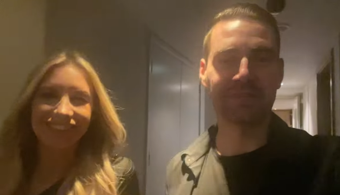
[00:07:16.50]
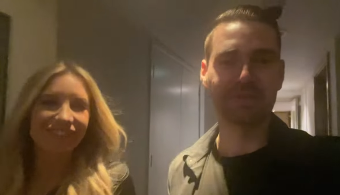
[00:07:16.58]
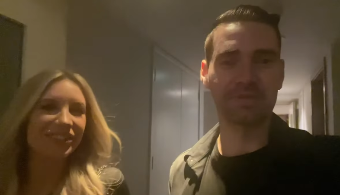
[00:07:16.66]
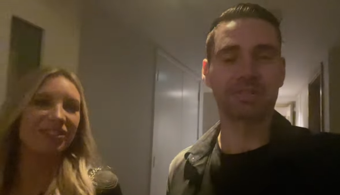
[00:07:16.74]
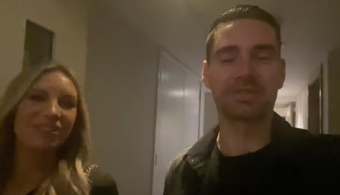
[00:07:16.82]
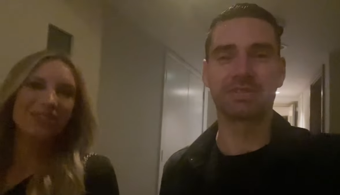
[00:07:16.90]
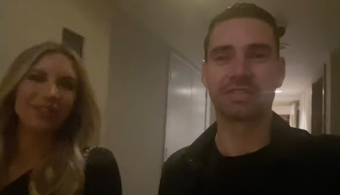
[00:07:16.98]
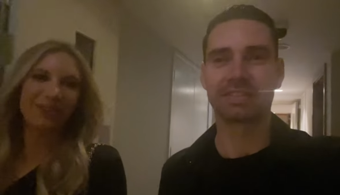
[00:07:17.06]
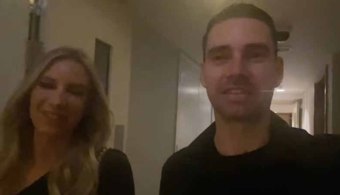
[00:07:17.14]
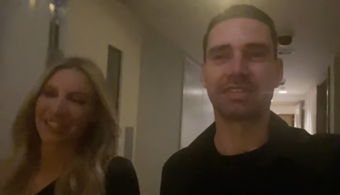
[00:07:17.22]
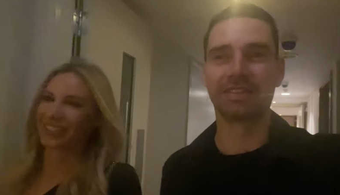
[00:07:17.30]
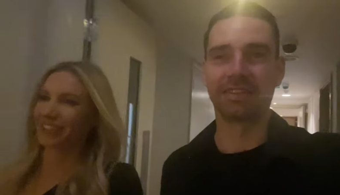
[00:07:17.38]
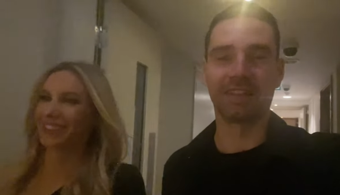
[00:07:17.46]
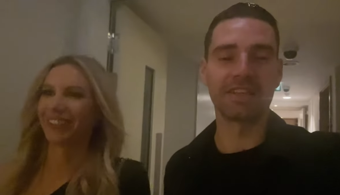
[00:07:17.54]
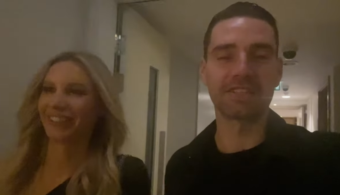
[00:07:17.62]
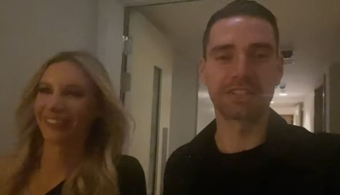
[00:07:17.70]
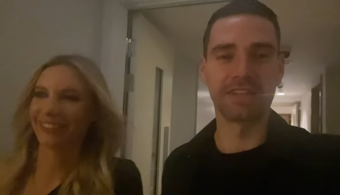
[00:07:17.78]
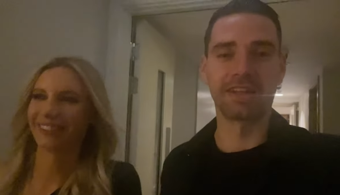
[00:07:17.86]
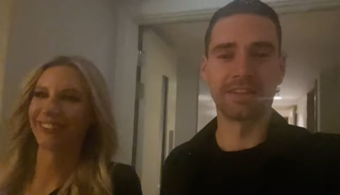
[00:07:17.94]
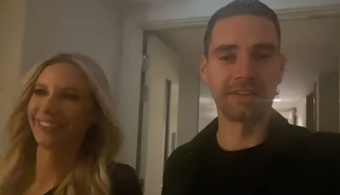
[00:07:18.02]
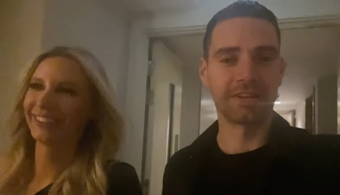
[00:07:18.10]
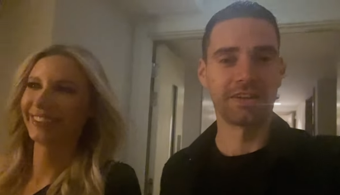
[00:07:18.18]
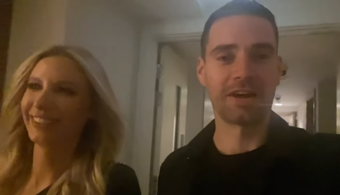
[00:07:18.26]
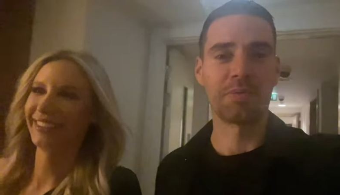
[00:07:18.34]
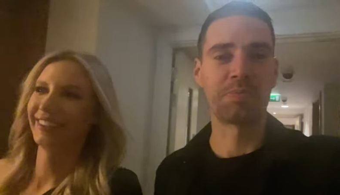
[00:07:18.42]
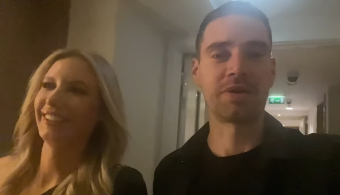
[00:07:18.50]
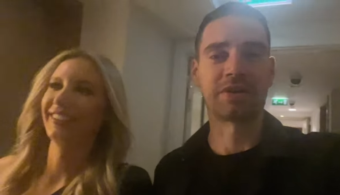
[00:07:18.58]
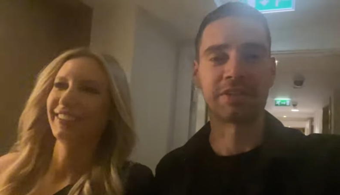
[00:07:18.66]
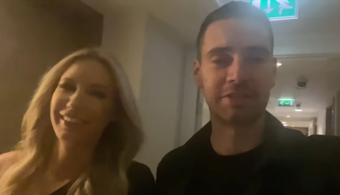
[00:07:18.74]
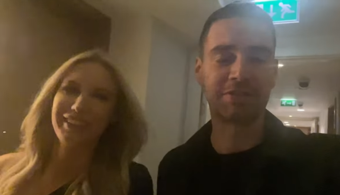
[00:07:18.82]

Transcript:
Speaker 1: which was like stunning. I'll put in